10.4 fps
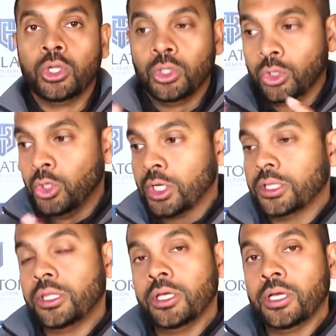look
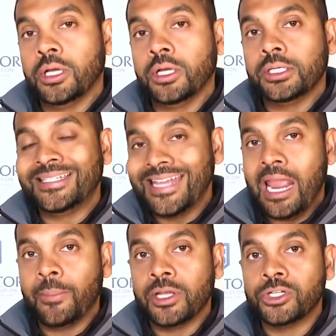at the
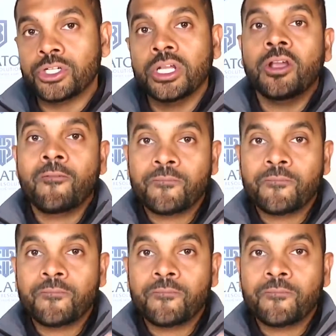damage,